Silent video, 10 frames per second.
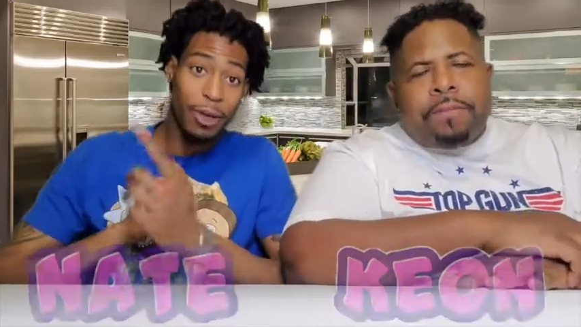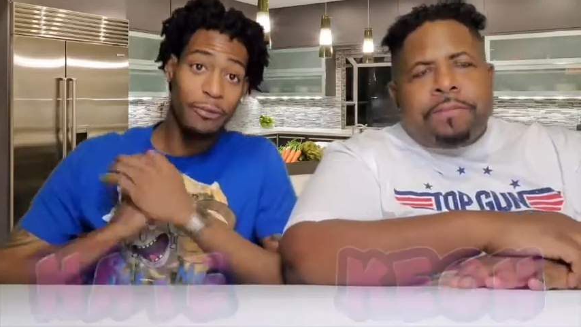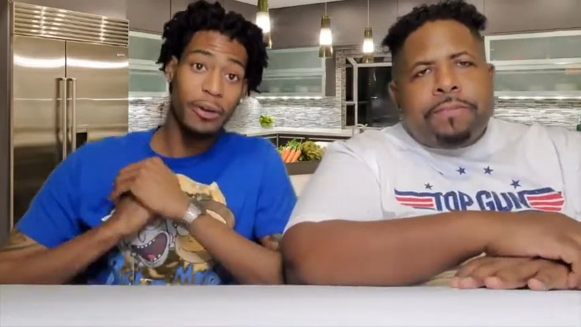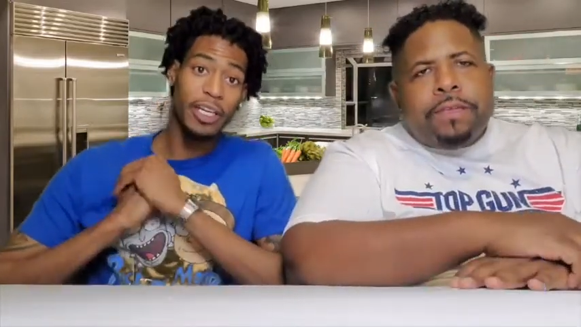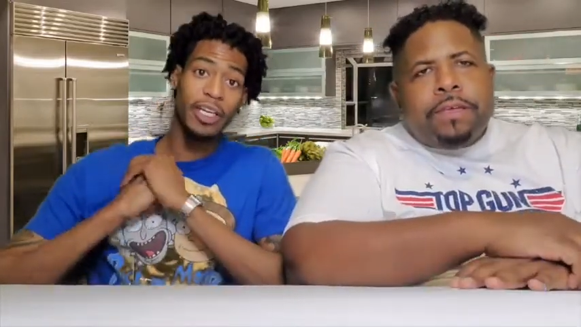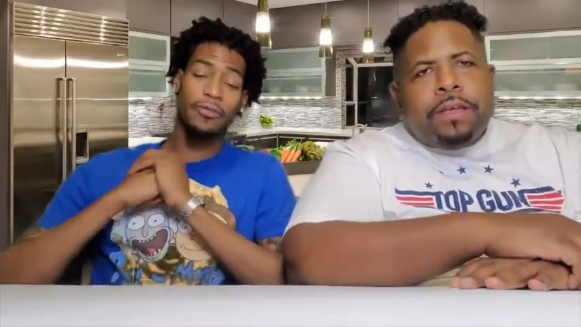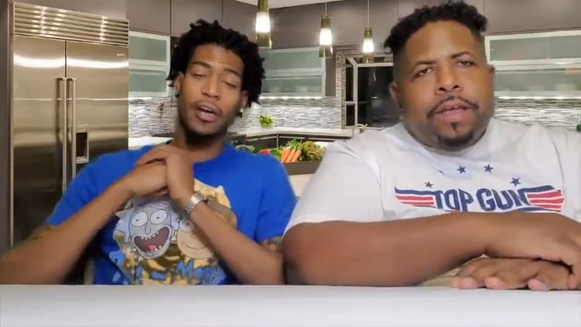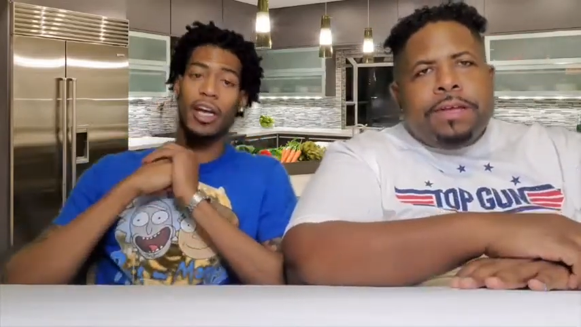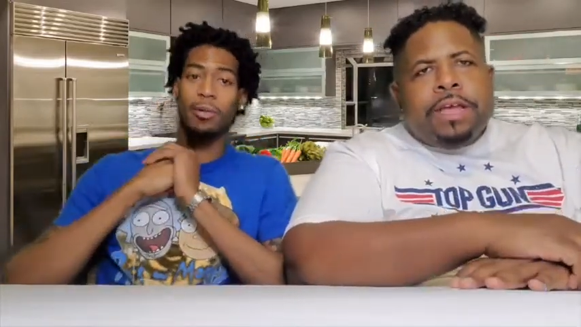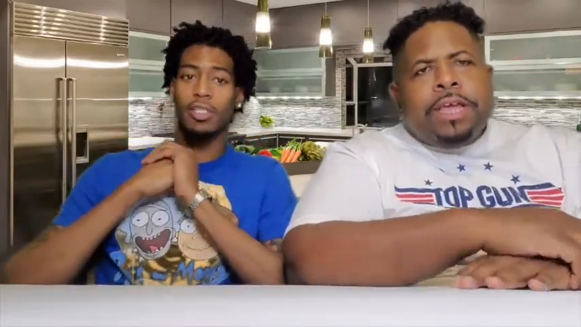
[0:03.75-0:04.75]
Speaker 1: real freaky this
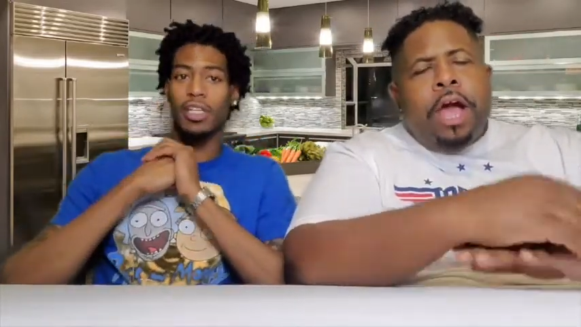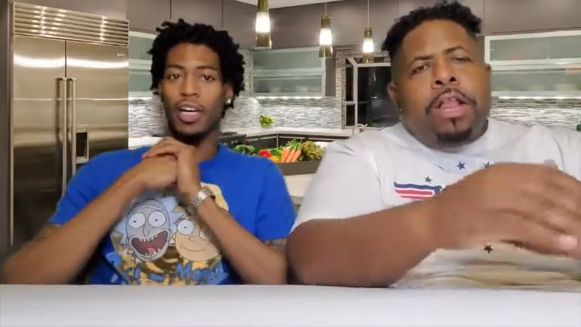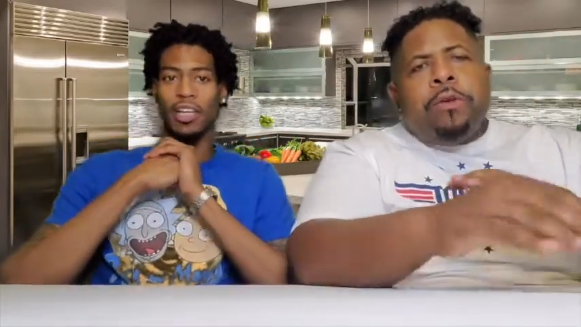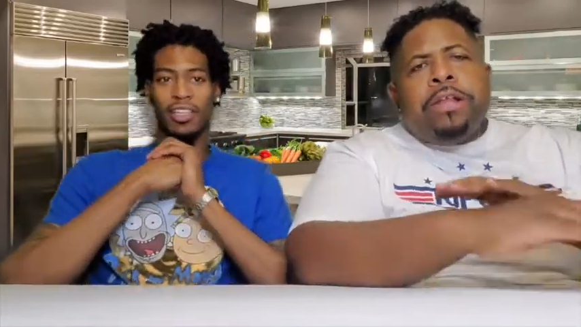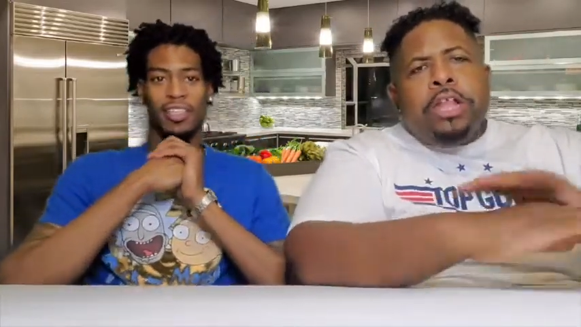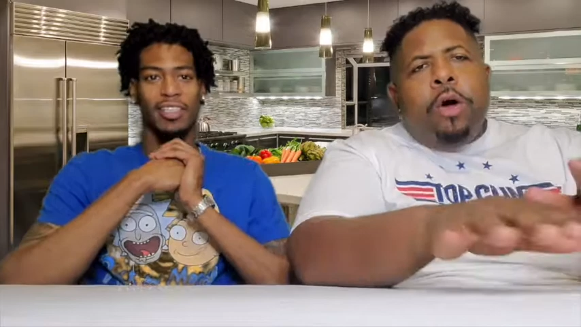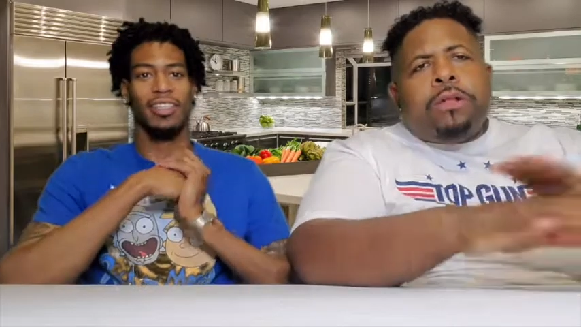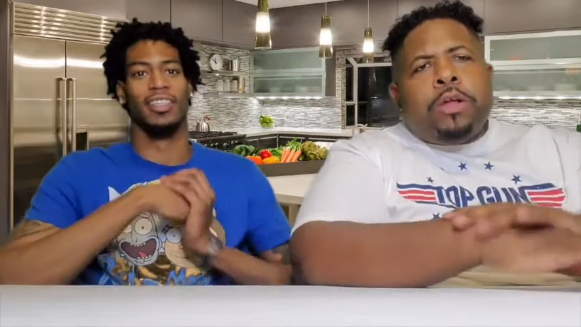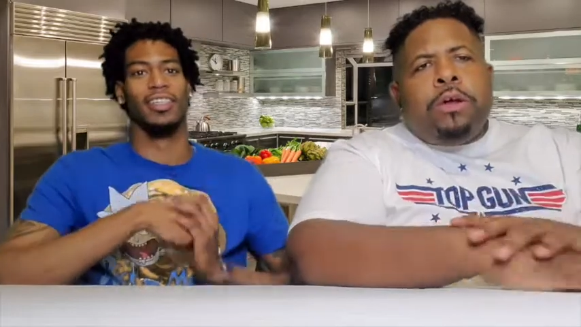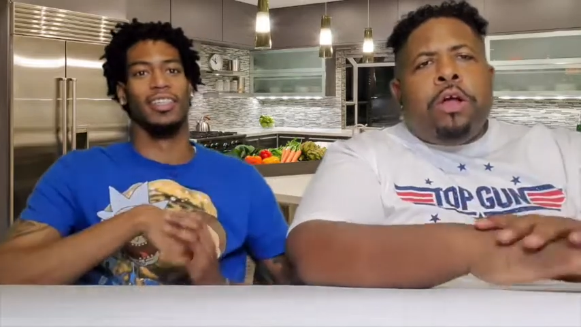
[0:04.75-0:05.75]
Friday with y'all. already know
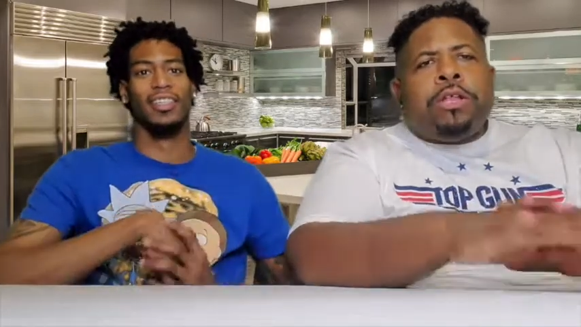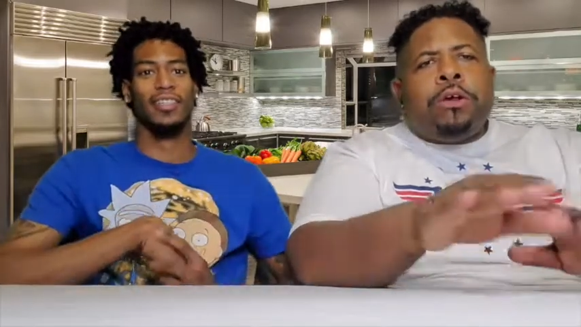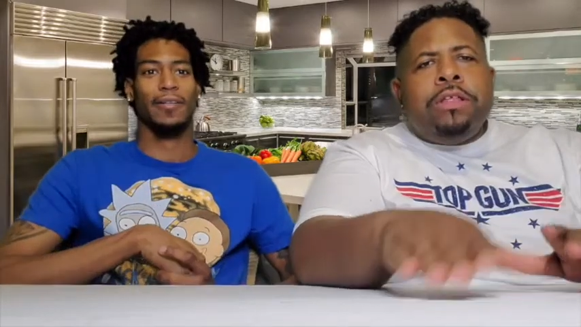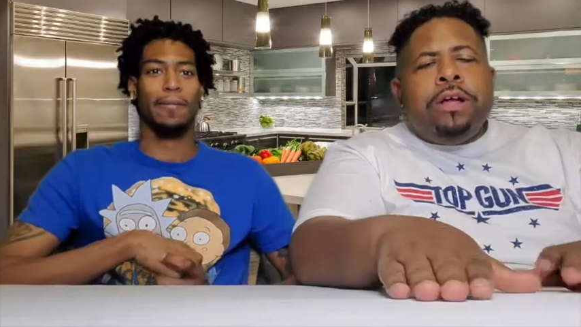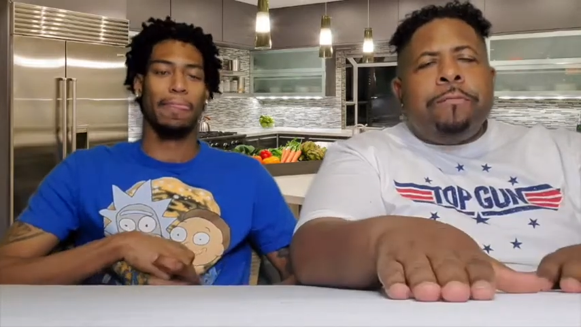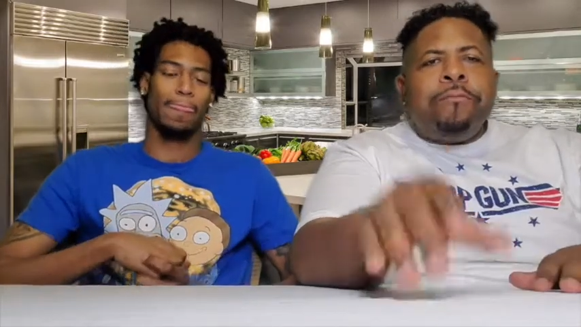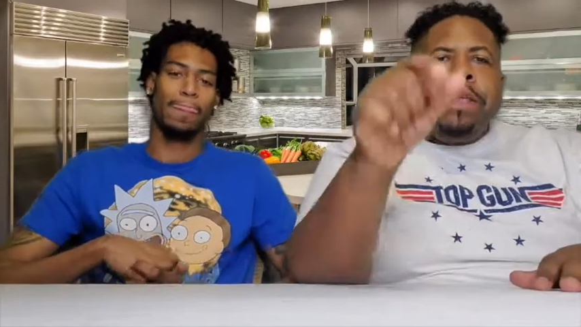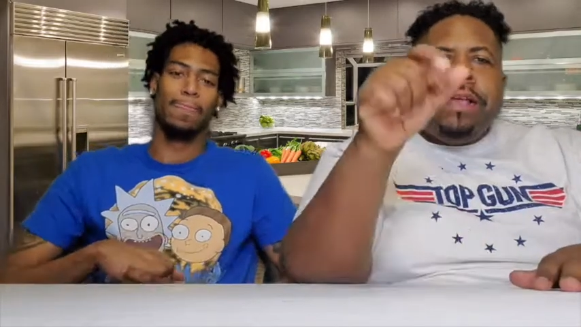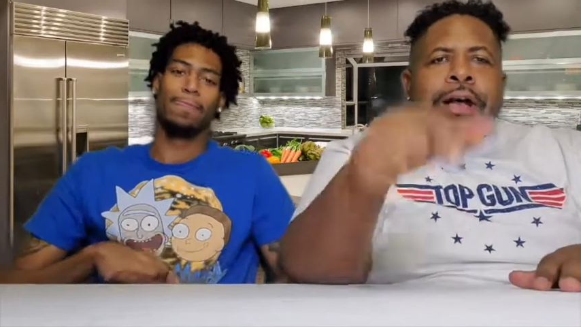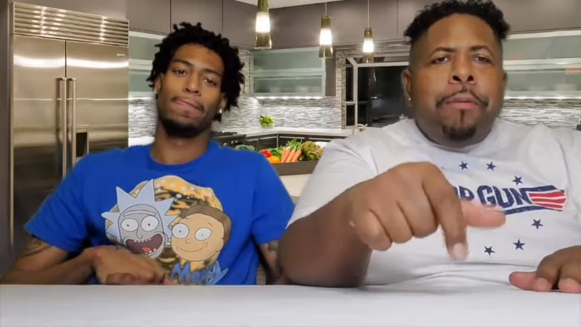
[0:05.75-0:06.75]
what's going on, so look,
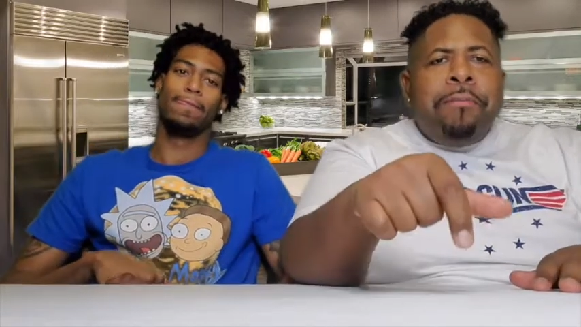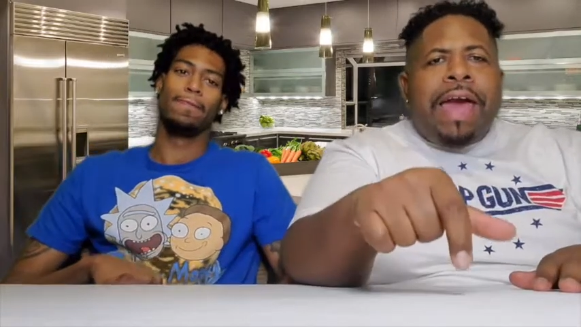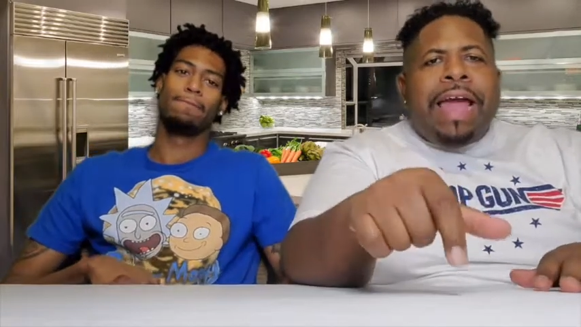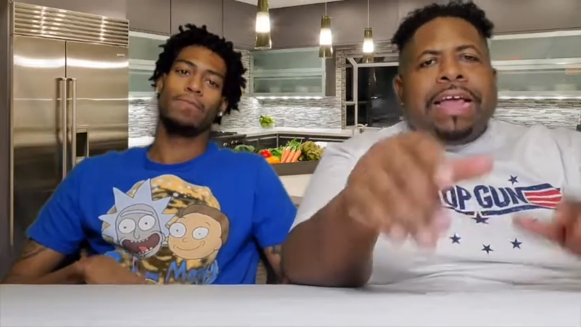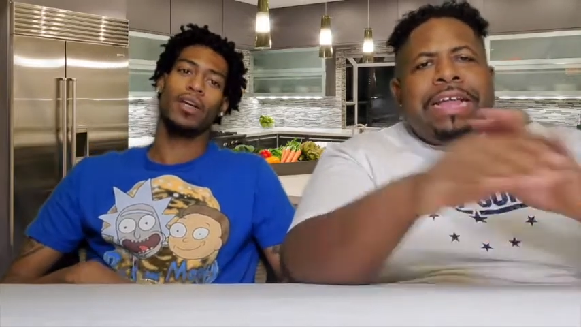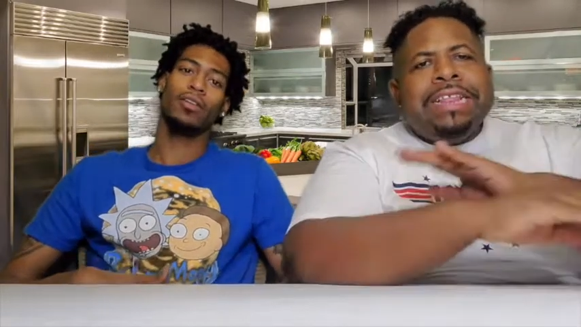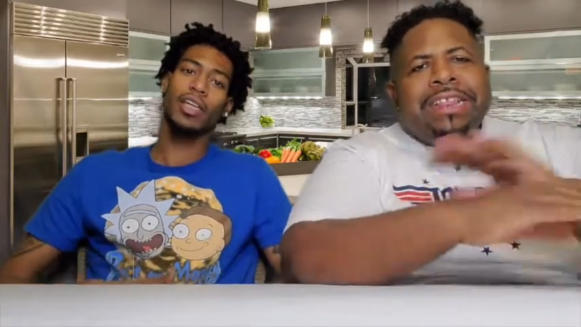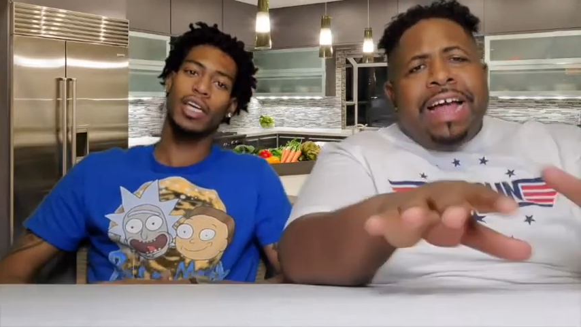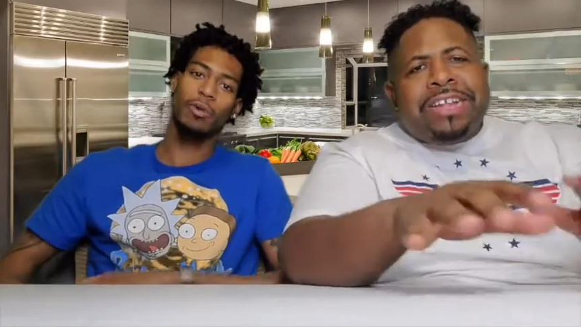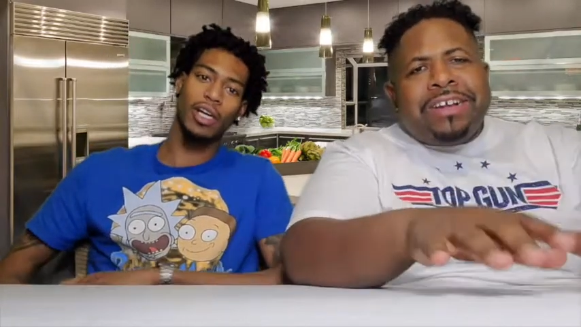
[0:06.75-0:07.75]
come back, come
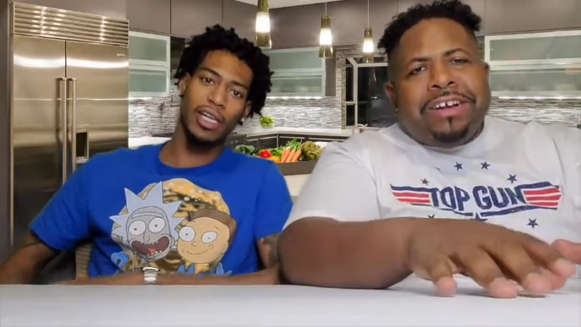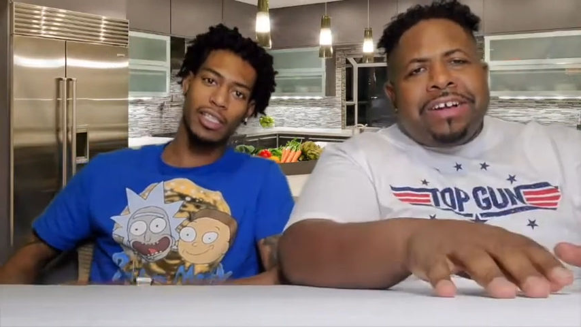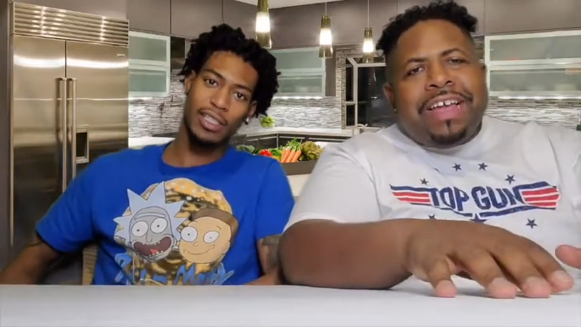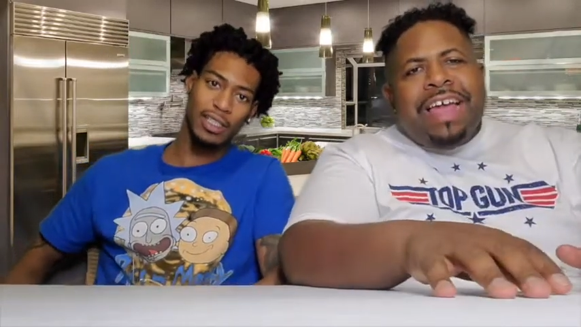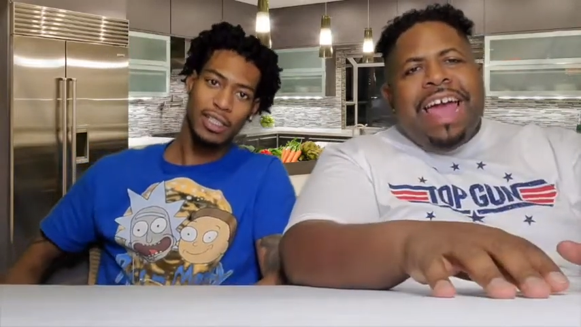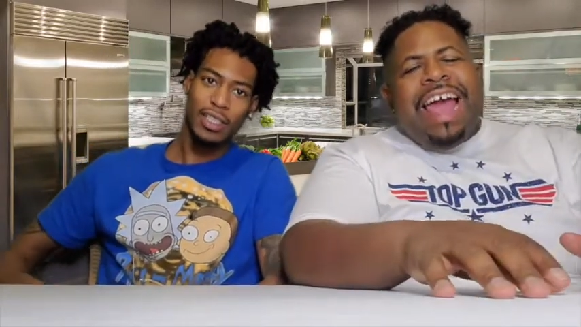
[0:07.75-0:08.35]
let's cook, us.